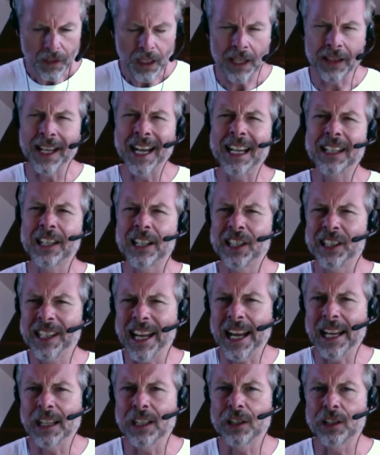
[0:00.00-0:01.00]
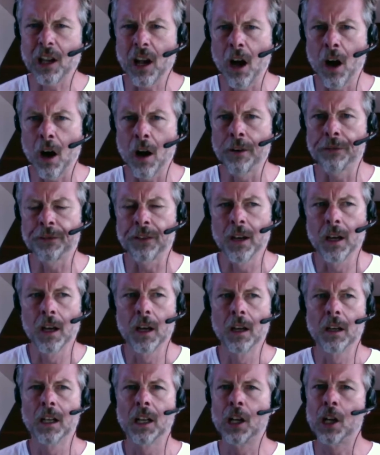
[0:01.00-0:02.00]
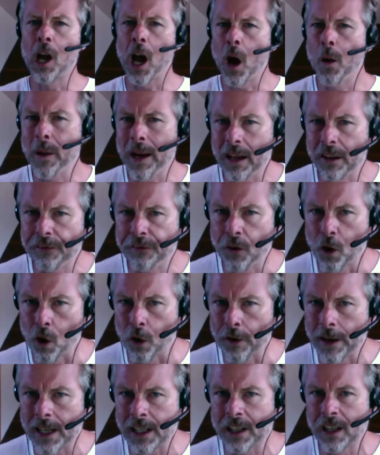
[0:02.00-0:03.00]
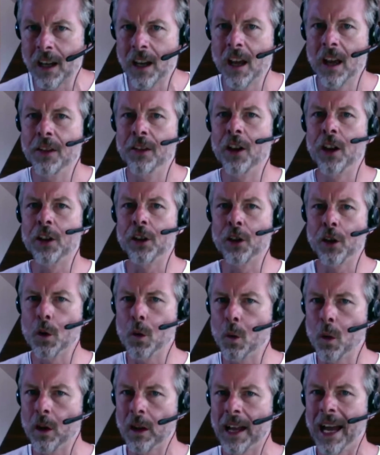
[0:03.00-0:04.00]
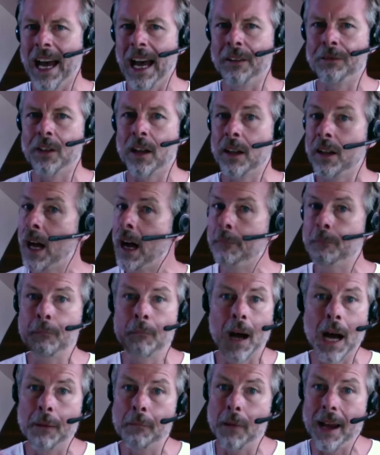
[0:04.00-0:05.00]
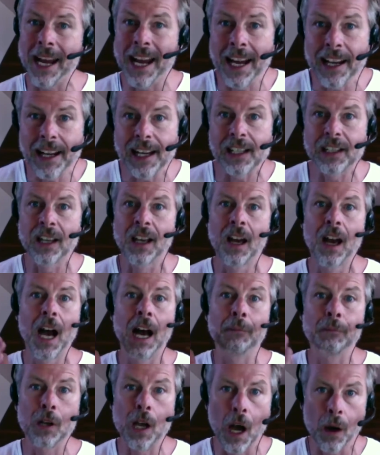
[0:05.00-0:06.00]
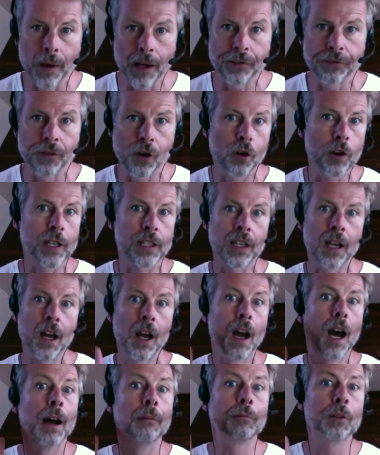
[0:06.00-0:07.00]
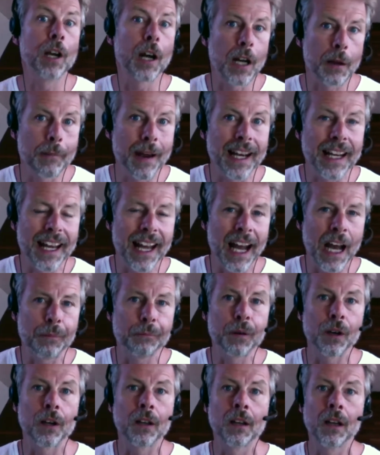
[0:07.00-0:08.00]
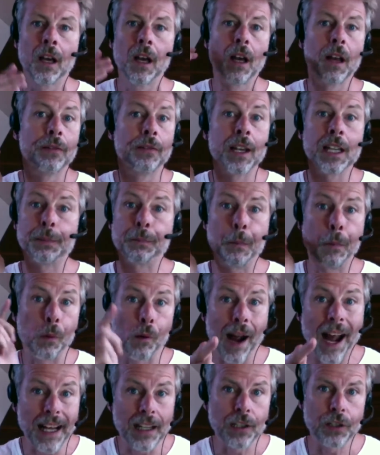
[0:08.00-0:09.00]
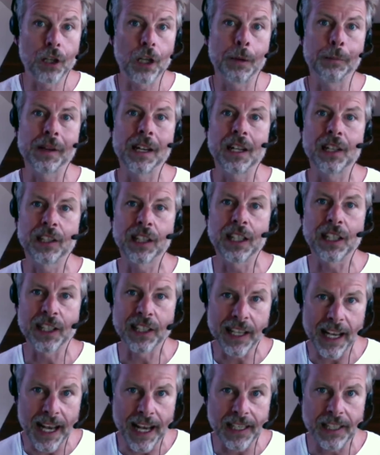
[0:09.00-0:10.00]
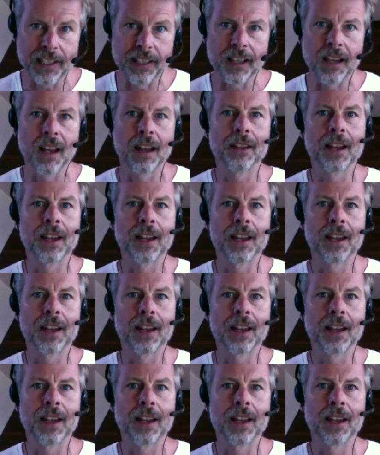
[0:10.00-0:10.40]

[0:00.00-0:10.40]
There's a sense of going for it that you will have, that I'm in it, I'm going for it, I'm going to make it happen, this brand's going to be a success.